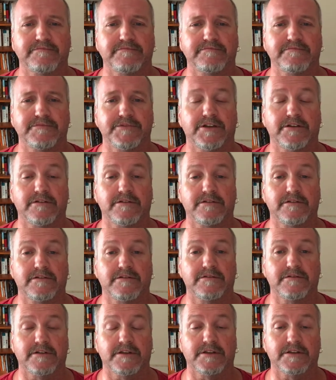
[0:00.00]

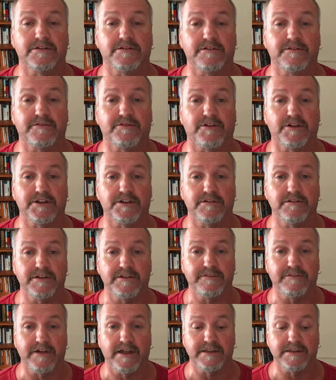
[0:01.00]
little sort of threshold
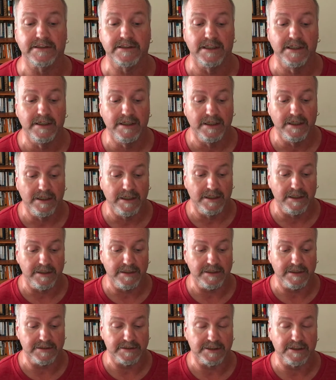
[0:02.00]
events.
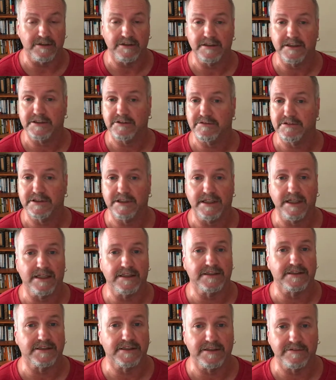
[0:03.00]
He considered this was,
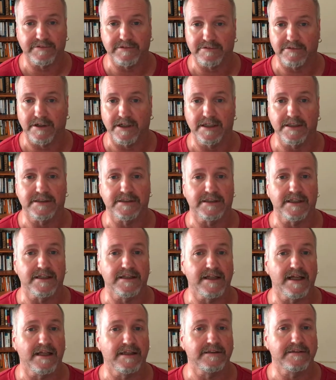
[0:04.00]
again, civil rights,
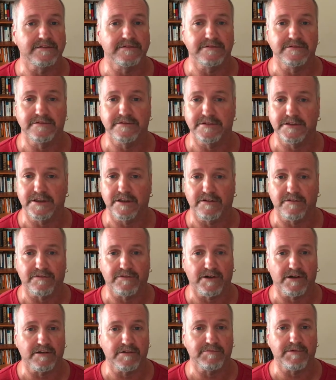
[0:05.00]
and then
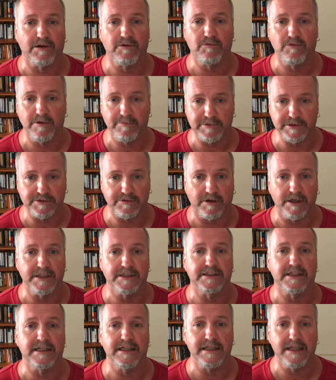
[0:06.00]
followed by women's
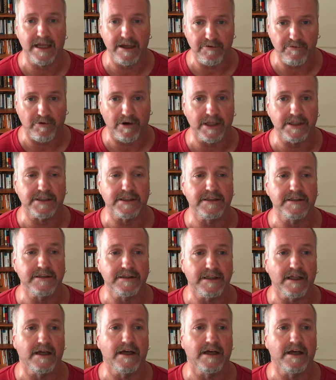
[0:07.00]
rights and gay rights, and